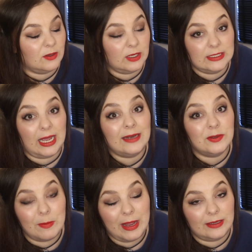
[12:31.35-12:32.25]

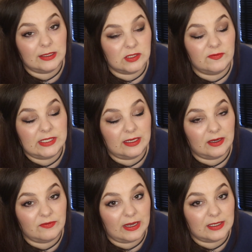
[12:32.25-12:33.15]
and men, because obviously it
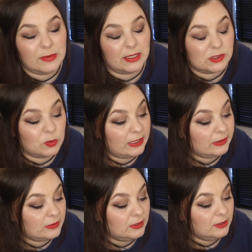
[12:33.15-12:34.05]
can affect men as
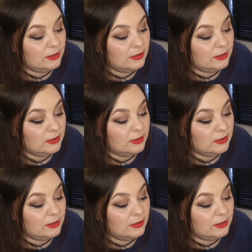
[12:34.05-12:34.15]
well.